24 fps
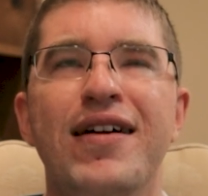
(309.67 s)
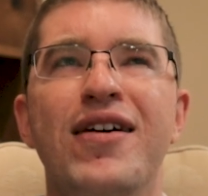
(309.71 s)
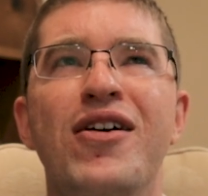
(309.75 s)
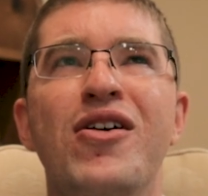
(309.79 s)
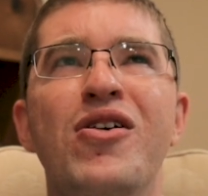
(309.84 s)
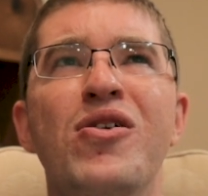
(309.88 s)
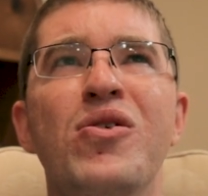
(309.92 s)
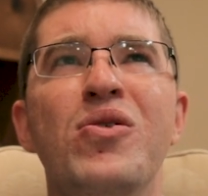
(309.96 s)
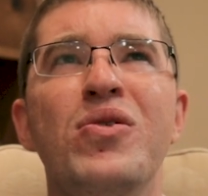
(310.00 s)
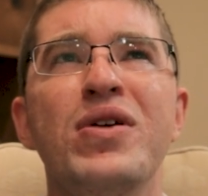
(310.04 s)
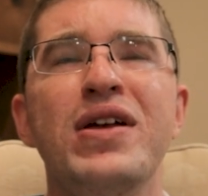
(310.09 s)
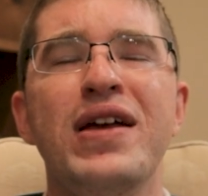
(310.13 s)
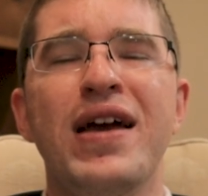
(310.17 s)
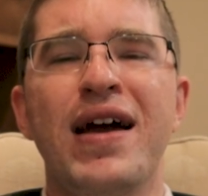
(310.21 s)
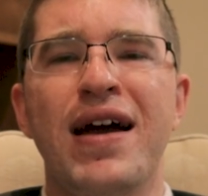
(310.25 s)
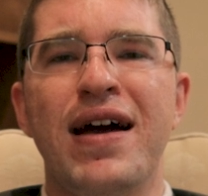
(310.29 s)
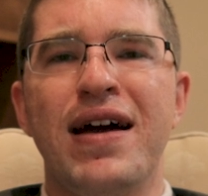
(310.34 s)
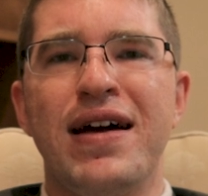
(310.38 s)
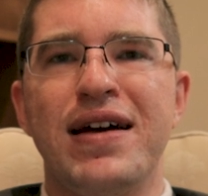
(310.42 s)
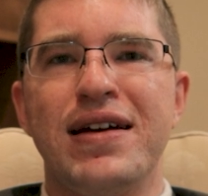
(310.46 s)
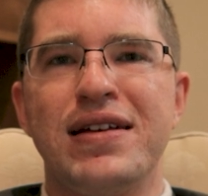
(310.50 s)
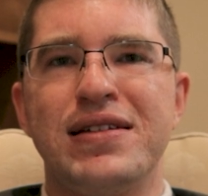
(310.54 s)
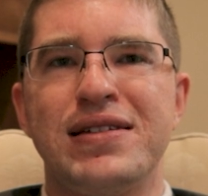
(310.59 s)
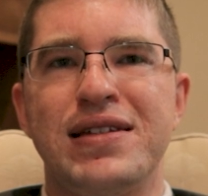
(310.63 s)
Oh,
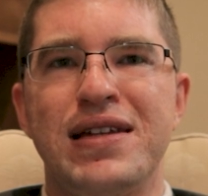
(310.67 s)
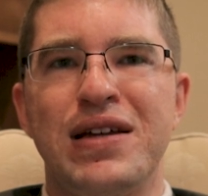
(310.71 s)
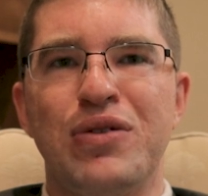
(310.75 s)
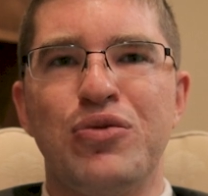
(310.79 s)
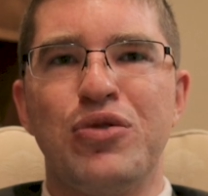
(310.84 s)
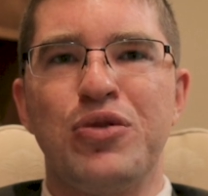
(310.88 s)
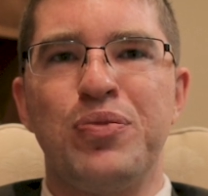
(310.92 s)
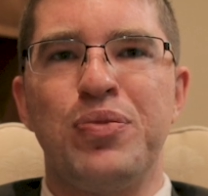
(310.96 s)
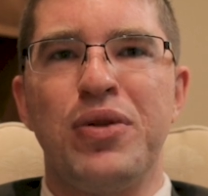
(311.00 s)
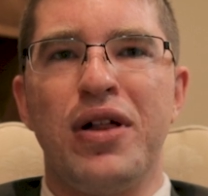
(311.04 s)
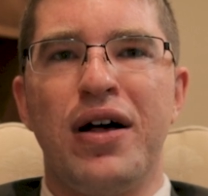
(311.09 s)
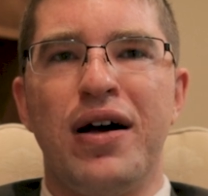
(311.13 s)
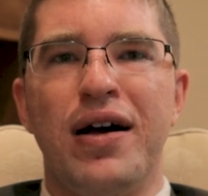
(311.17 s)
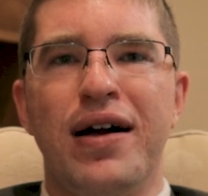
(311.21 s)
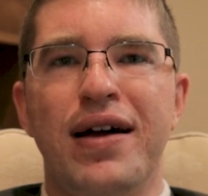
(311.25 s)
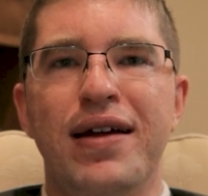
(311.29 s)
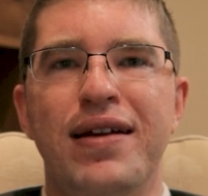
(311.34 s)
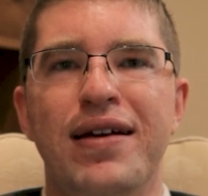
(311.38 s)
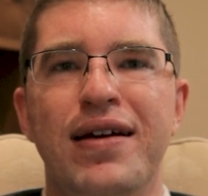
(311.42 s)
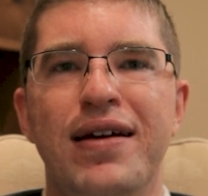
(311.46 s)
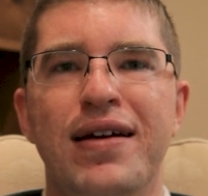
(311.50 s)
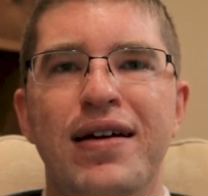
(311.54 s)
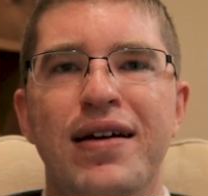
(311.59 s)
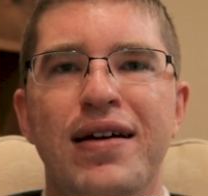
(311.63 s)
yes, he
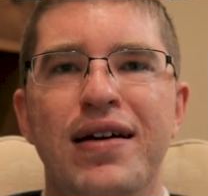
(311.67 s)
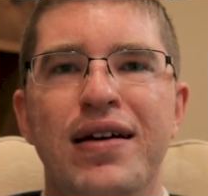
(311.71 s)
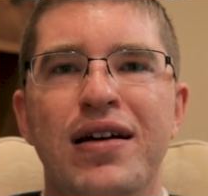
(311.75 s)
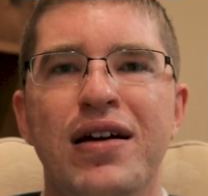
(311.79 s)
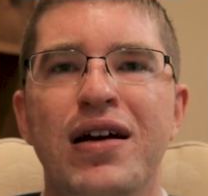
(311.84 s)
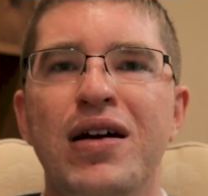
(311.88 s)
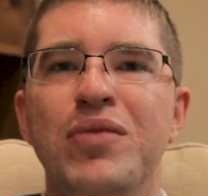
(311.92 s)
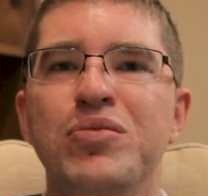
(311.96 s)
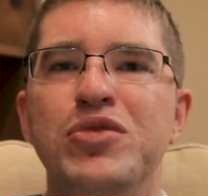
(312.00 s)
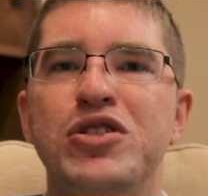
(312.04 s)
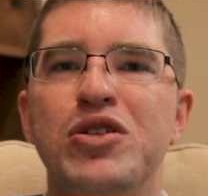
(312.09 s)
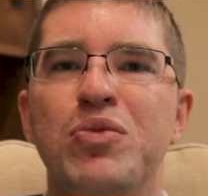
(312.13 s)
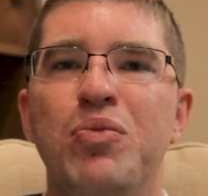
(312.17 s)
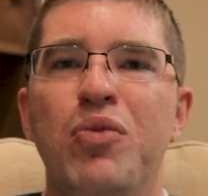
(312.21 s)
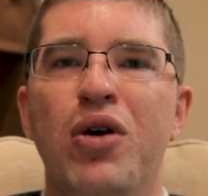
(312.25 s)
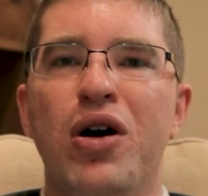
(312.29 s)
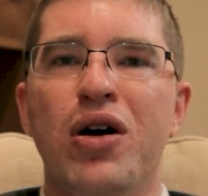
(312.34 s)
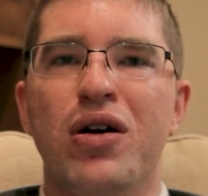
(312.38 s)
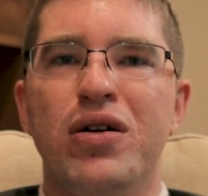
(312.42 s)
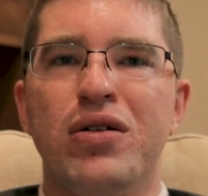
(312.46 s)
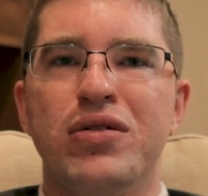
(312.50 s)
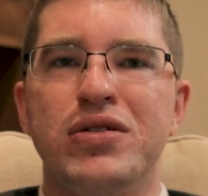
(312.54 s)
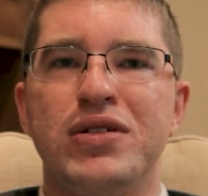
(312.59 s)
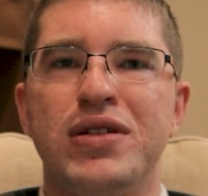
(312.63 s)
replied come
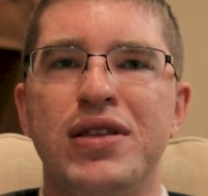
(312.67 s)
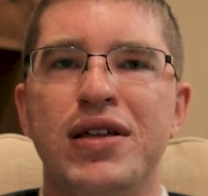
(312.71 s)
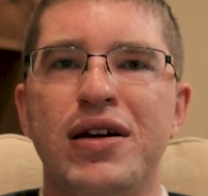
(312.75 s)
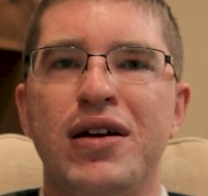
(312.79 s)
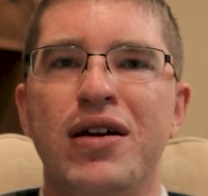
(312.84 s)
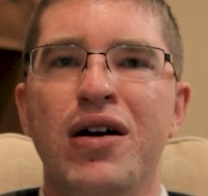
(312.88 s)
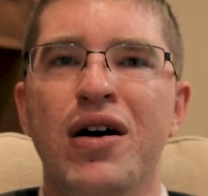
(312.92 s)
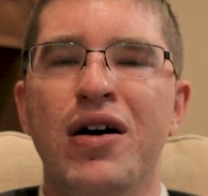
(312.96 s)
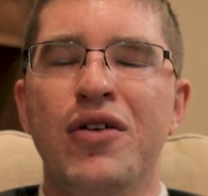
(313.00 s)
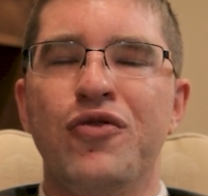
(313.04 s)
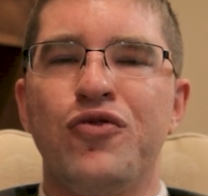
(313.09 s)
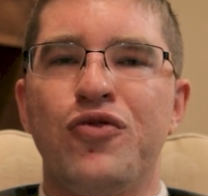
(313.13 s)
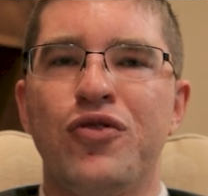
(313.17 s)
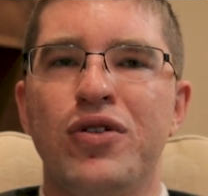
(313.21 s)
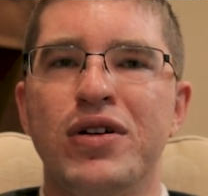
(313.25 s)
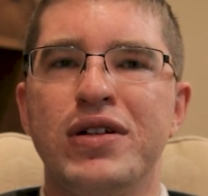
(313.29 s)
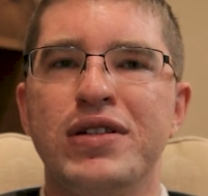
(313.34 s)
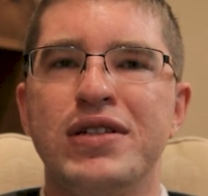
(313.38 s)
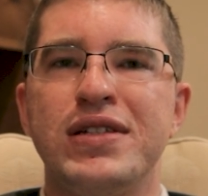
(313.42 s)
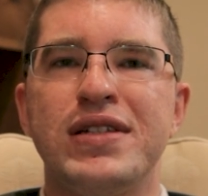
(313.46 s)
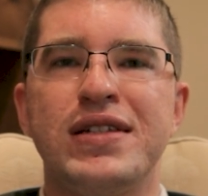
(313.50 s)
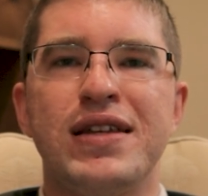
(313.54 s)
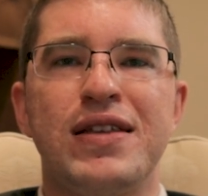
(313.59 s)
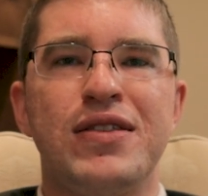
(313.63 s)
tomorrow to the
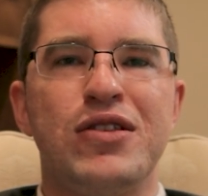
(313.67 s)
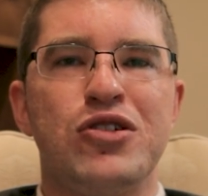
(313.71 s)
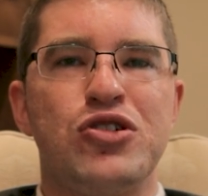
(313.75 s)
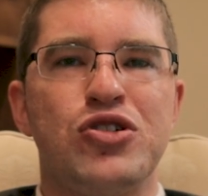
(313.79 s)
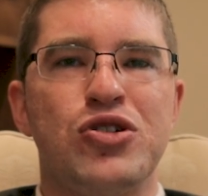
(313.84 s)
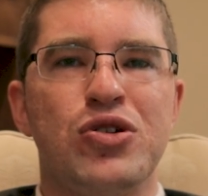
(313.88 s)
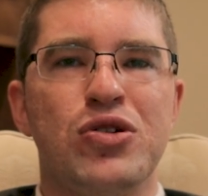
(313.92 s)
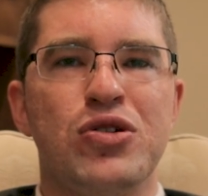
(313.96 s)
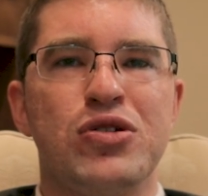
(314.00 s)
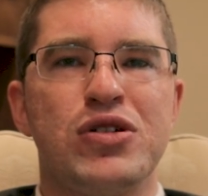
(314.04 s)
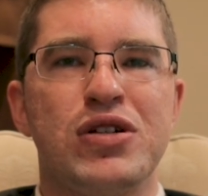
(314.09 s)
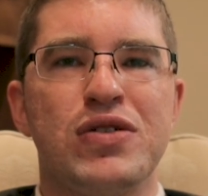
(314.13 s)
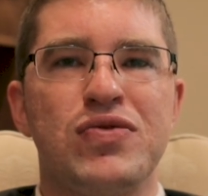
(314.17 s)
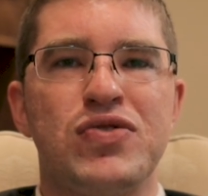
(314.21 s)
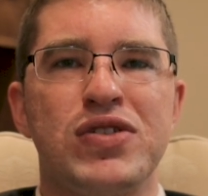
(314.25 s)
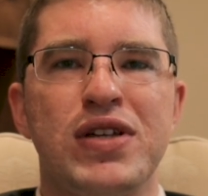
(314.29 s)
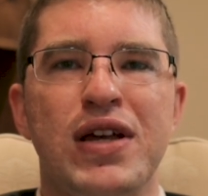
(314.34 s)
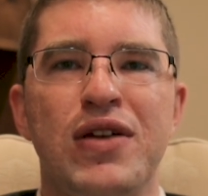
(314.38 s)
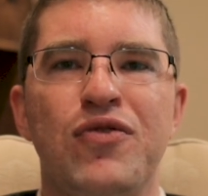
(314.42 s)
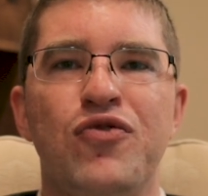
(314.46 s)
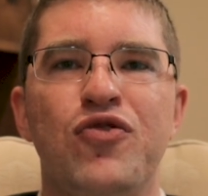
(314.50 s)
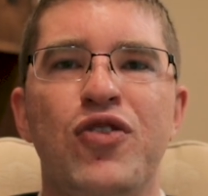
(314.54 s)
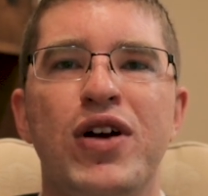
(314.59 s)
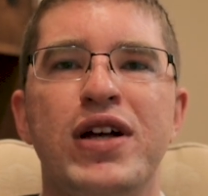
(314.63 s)
conference in the Church of
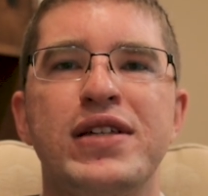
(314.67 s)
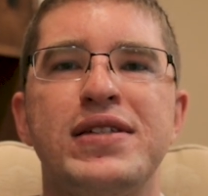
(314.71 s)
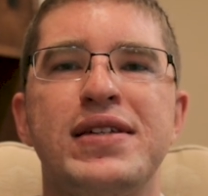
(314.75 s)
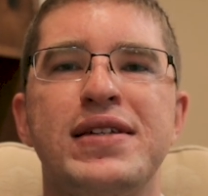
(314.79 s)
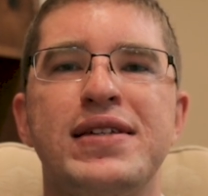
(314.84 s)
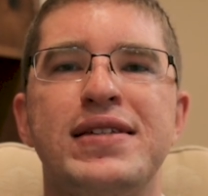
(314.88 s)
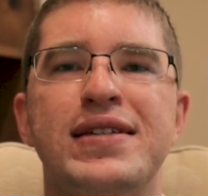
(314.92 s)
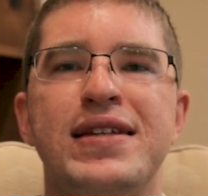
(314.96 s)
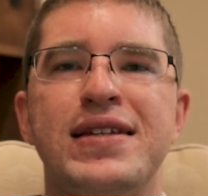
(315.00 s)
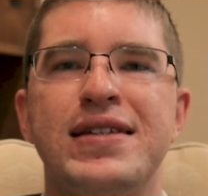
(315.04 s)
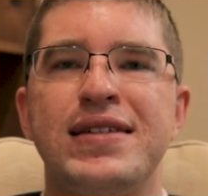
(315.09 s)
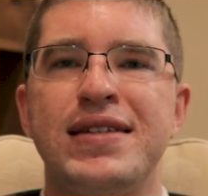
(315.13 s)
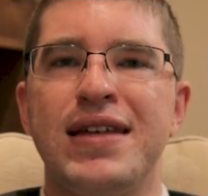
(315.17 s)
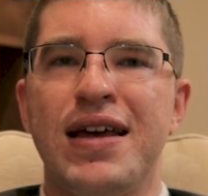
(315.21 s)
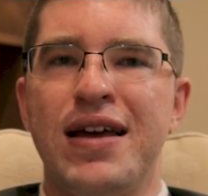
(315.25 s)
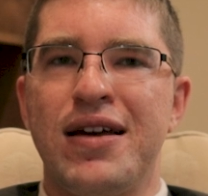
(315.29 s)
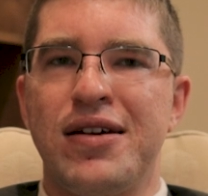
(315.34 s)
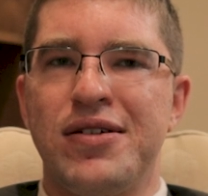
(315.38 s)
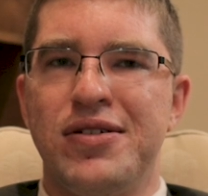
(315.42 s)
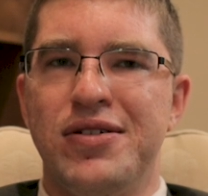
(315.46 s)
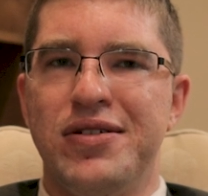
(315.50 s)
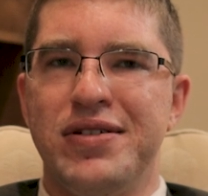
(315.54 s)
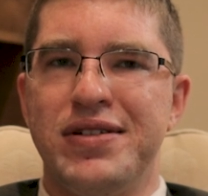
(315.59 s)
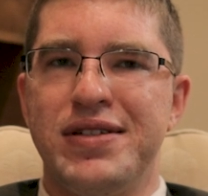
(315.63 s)
St. Francis de
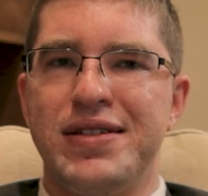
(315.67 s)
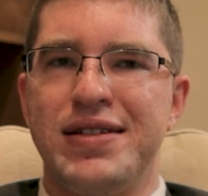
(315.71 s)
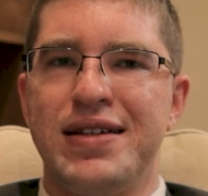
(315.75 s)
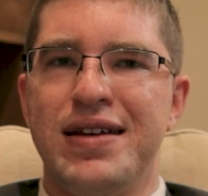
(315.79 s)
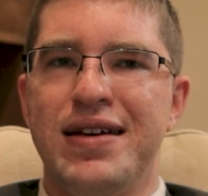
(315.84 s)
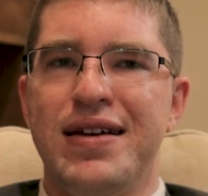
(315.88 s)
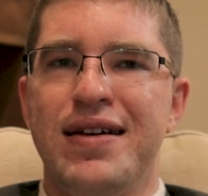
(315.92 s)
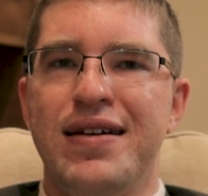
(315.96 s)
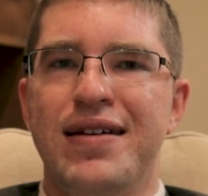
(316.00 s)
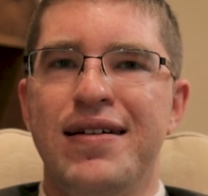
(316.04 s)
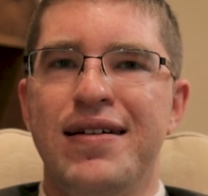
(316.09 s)
Sales.